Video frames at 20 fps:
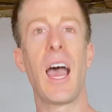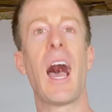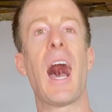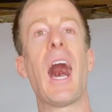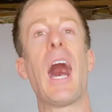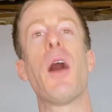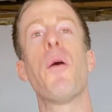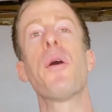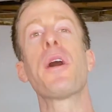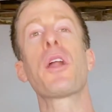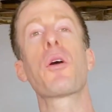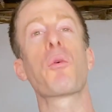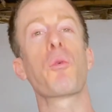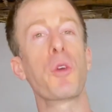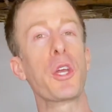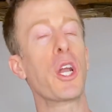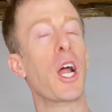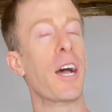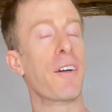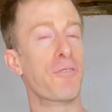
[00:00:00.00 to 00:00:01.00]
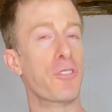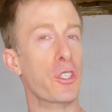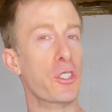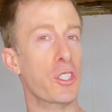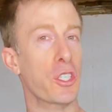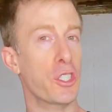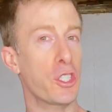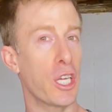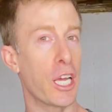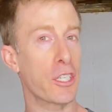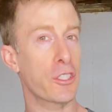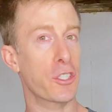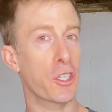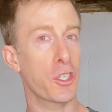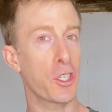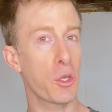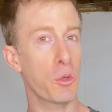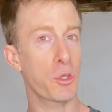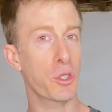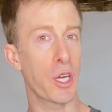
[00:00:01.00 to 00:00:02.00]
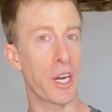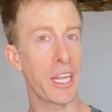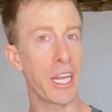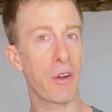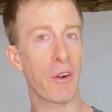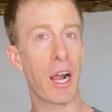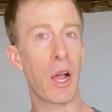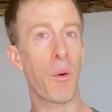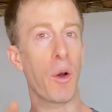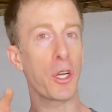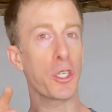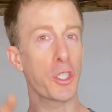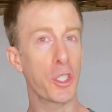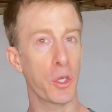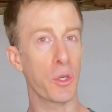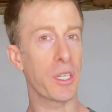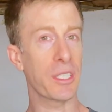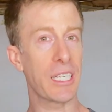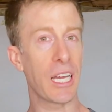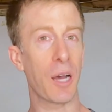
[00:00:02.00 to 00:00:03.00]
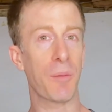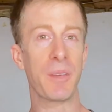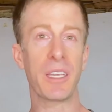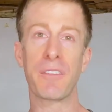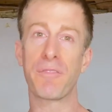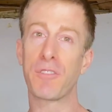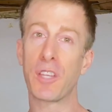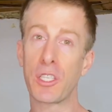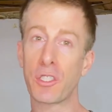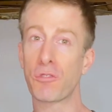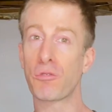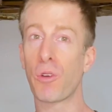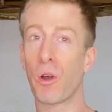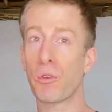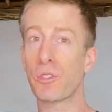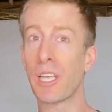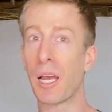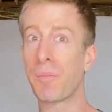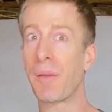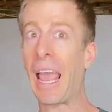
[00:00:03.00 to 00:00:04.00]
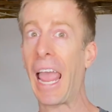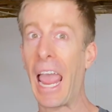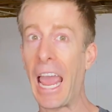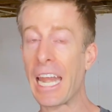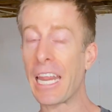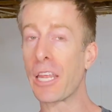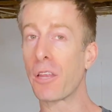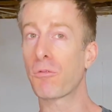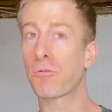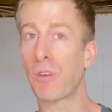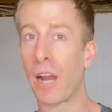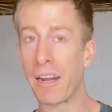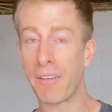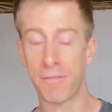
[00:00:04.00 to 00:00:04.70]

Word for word: I want to read off the suggested use on here and I want you to tell me if this throws up any red